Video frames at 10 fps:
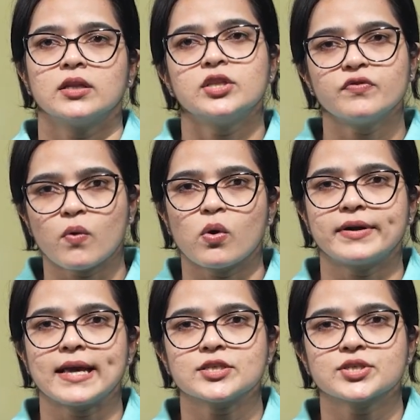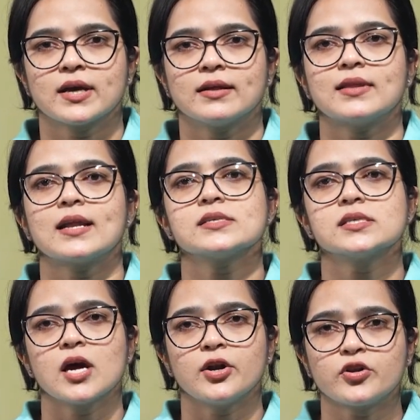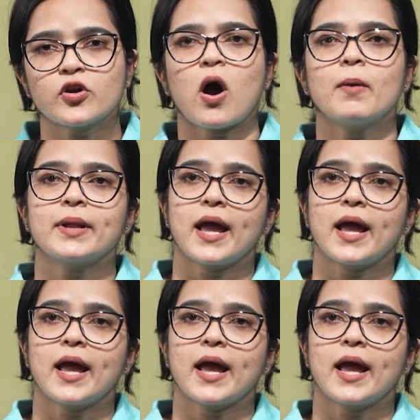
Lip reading: The voltage that is dropped